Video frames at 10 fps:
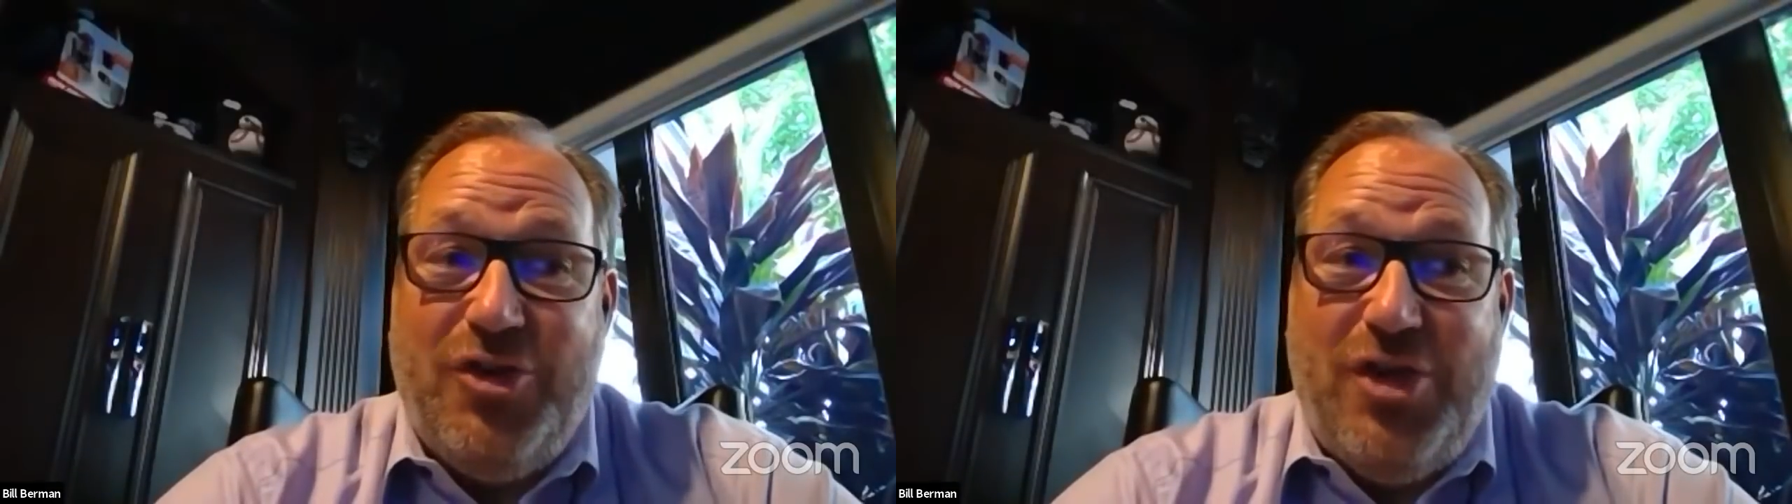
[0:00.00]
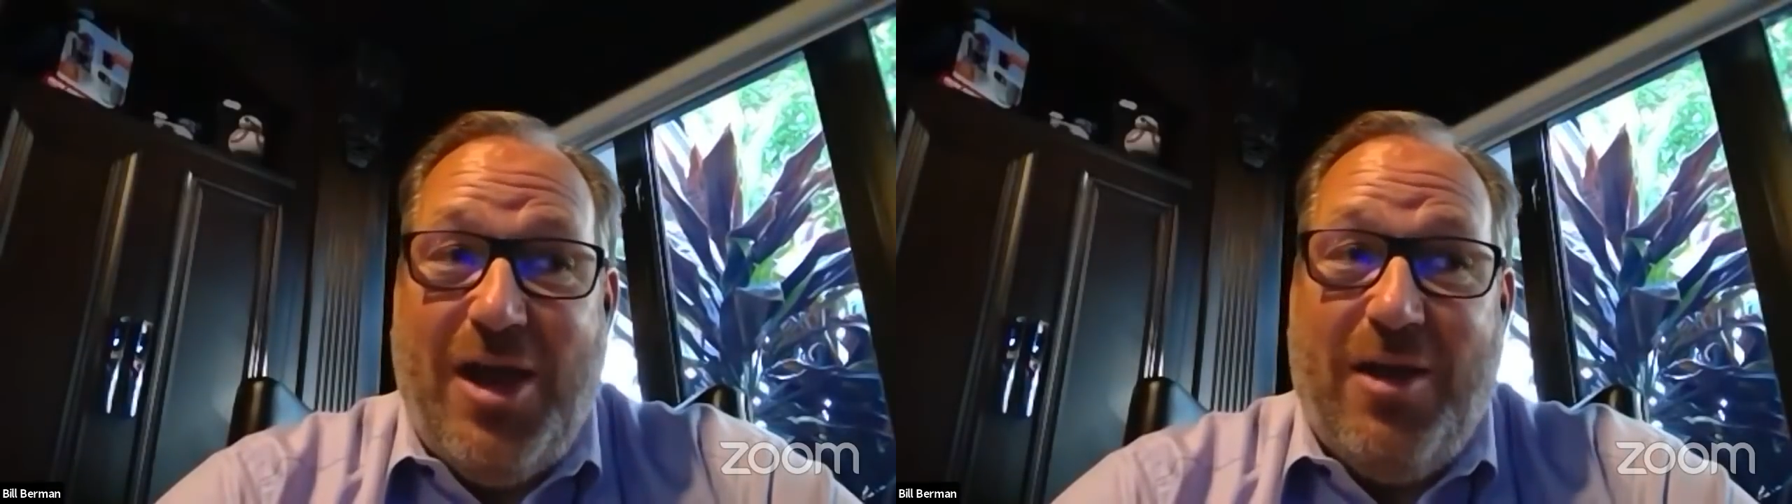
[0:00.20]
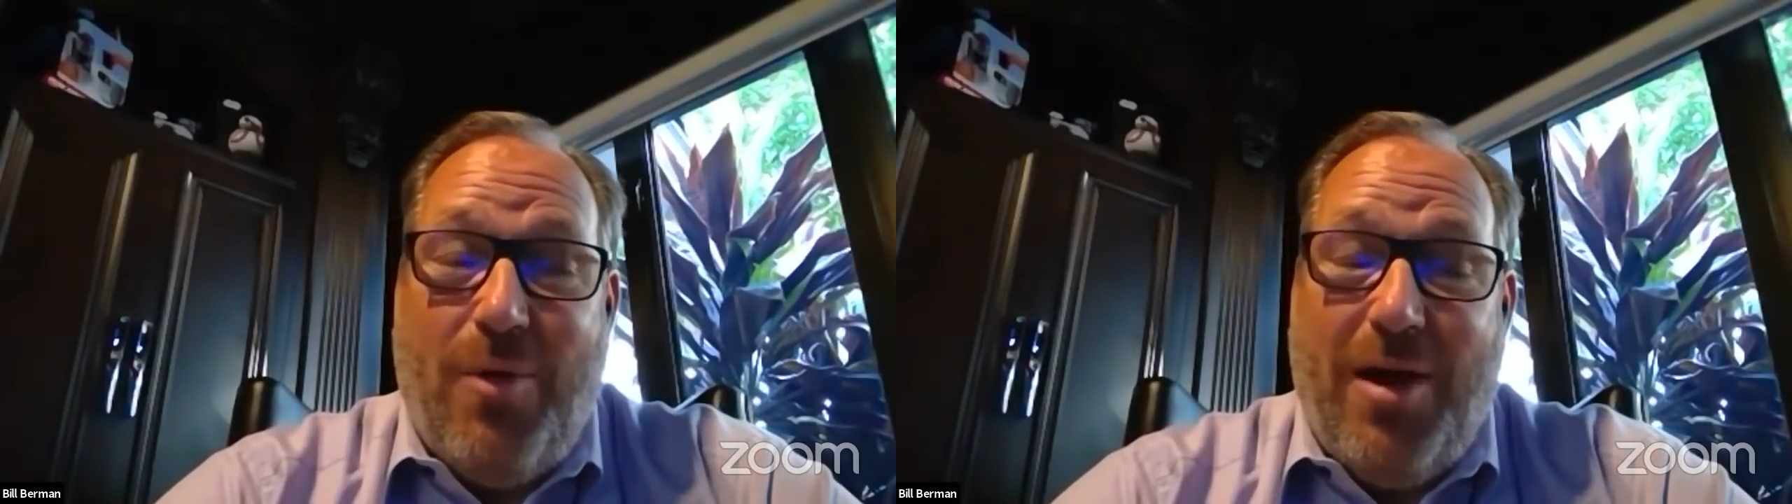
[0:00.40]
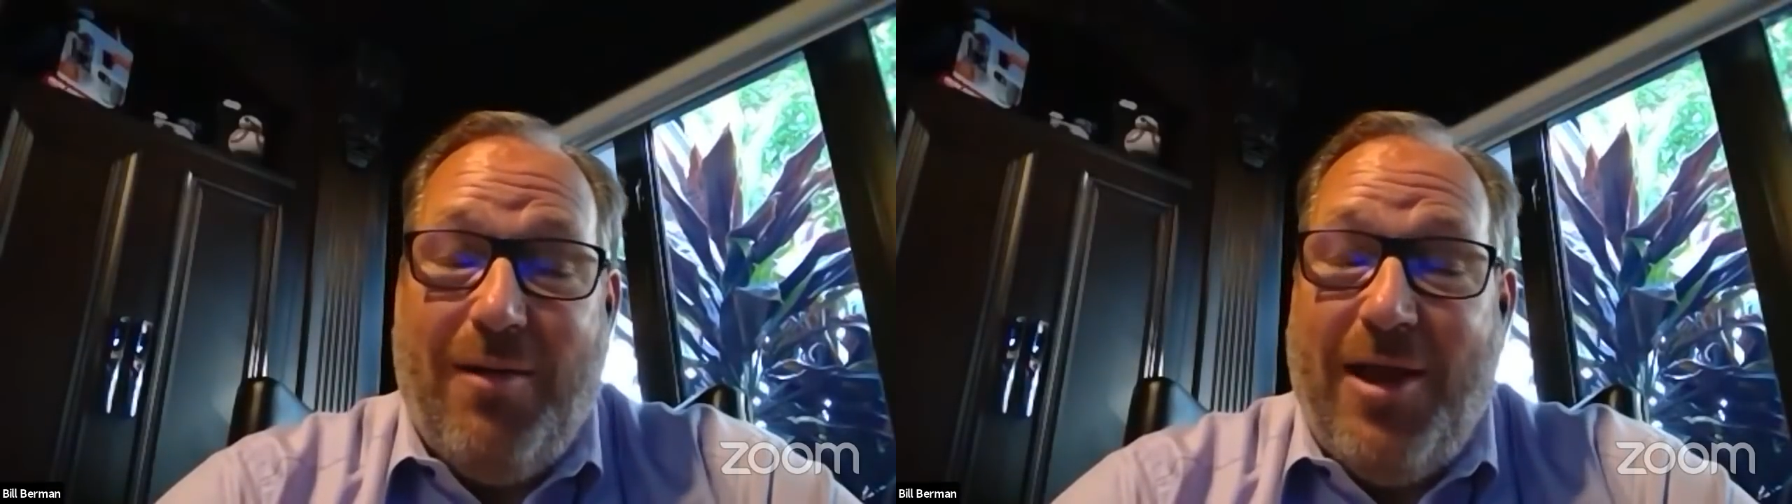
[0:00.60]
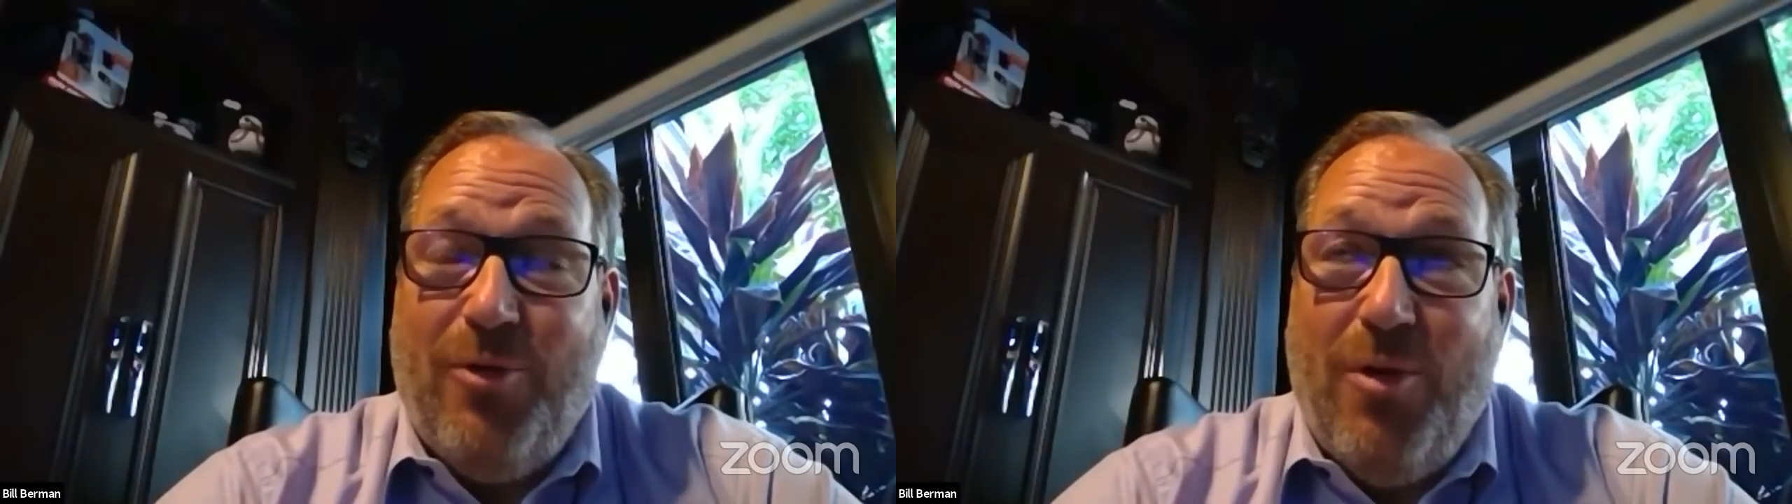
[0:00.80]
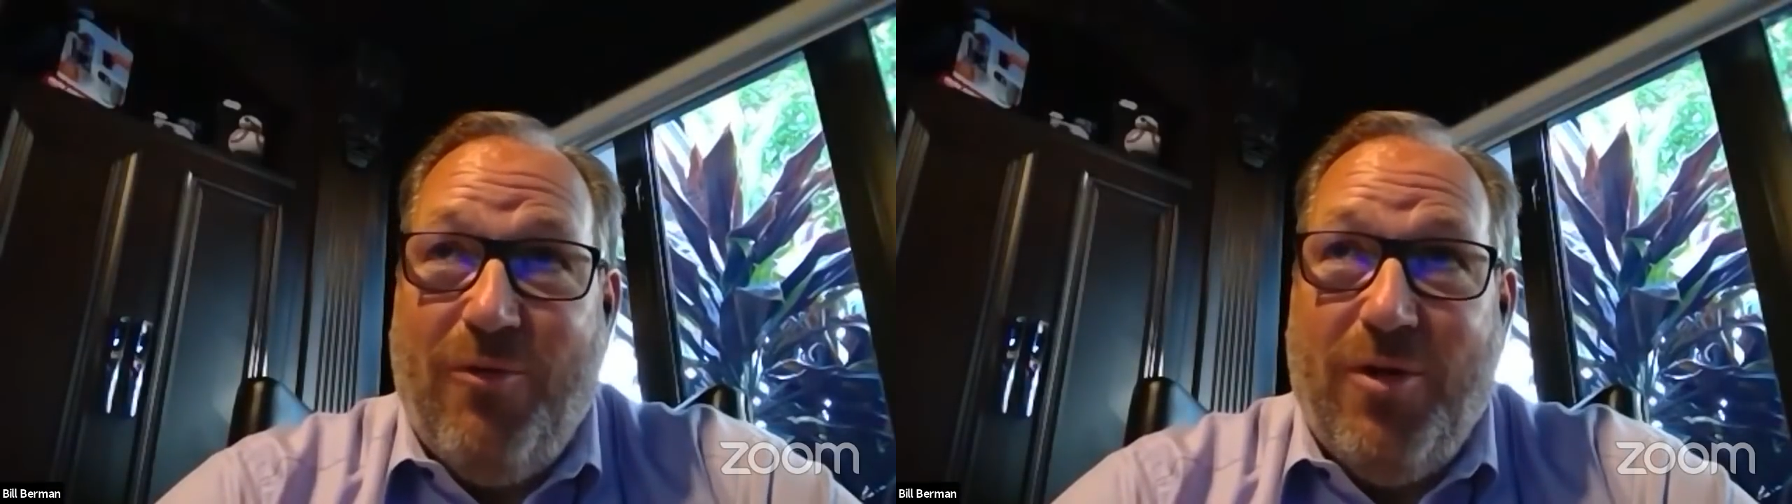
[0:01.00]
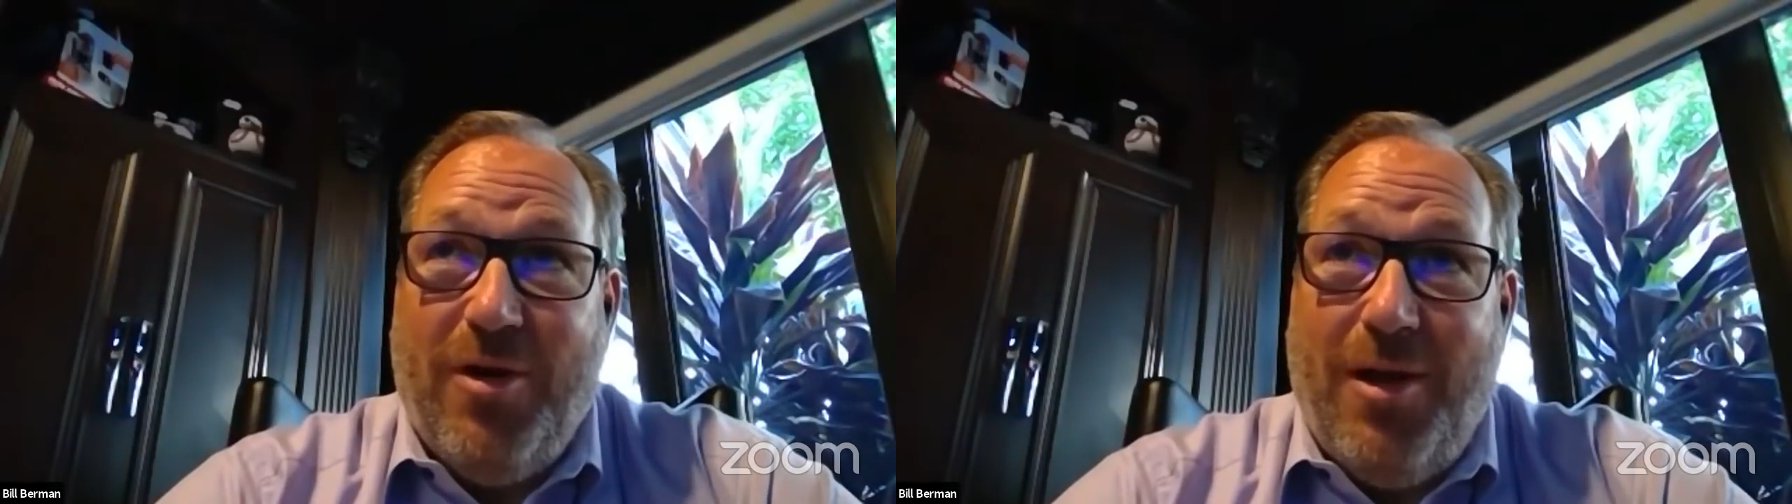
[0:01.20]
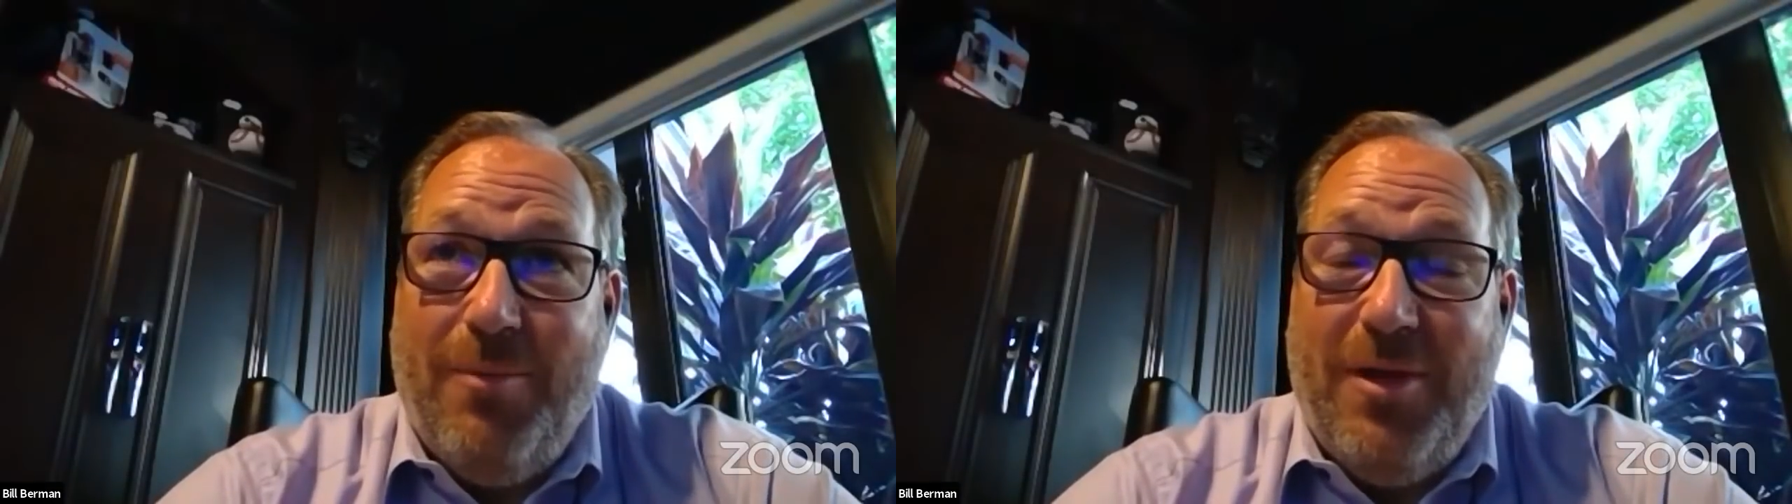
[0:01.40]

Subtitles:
Jaguar Land Rover